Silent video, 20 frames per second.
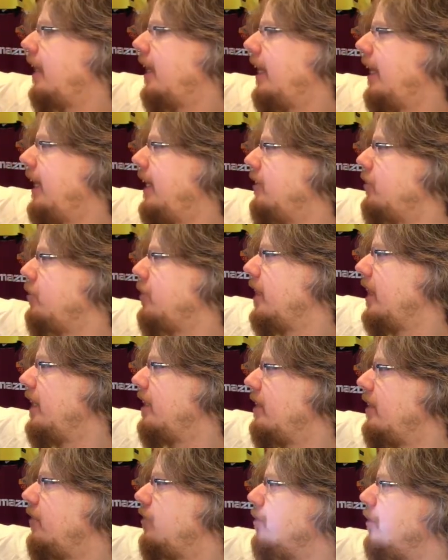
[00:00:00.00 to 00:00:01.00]
I had to
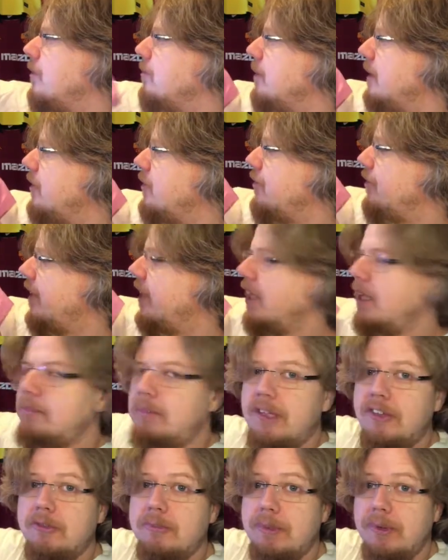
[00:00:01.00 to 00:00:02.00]
get this one because finally
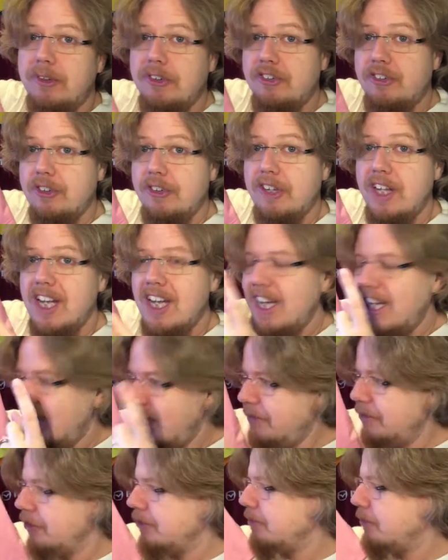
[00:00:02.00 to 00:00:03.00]
Pink Sport jersey.
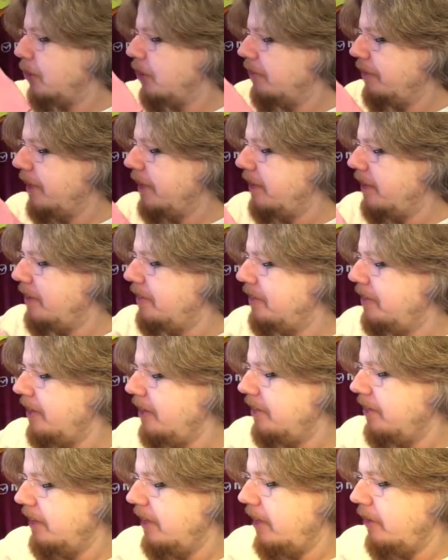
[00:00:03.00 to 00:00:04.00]
It was more when this
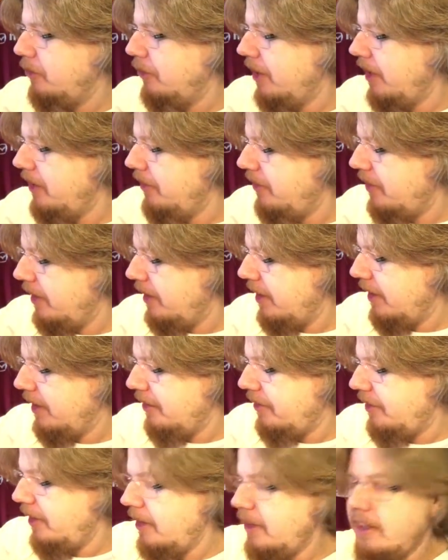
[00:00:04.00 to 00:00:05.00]
season they released
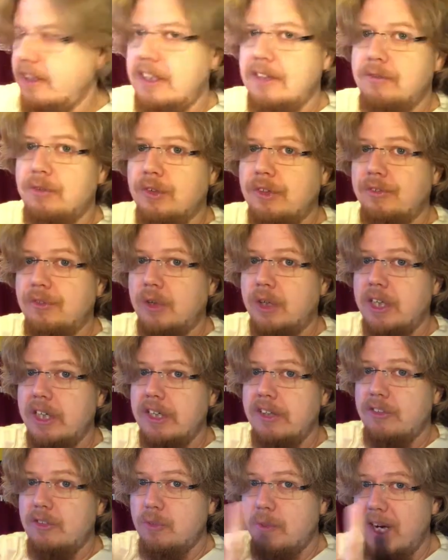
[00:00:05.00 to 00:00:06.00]
another set and they wore, wore
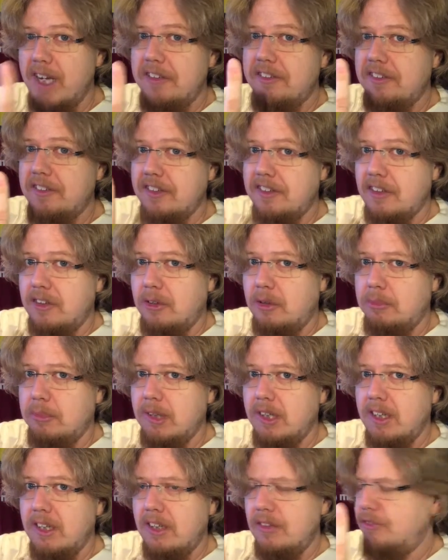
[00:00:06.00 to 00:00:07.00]
it twice at
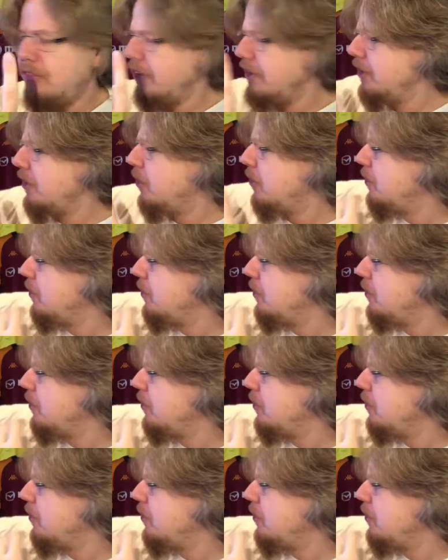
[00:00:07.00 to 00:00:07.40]
home for no